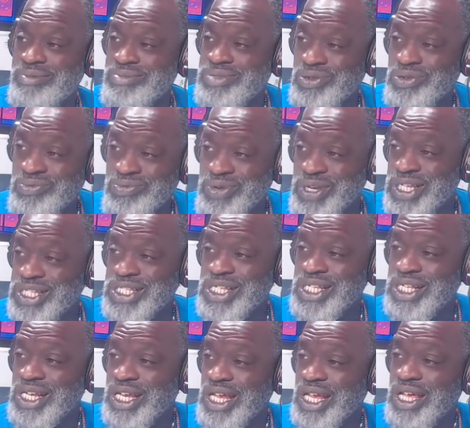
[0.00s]
the
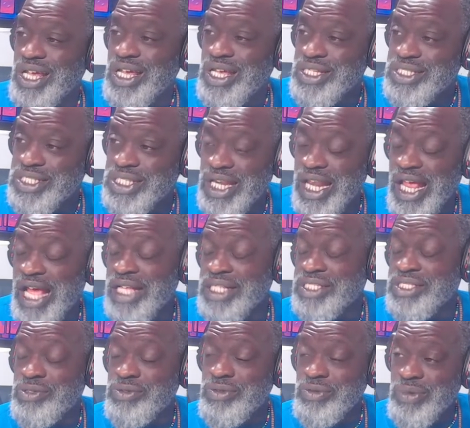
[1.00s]
reason
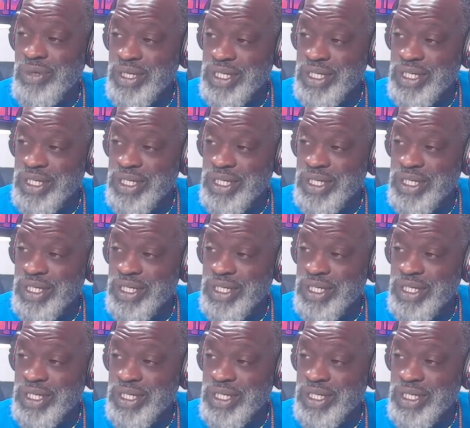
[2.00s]
Sollozzo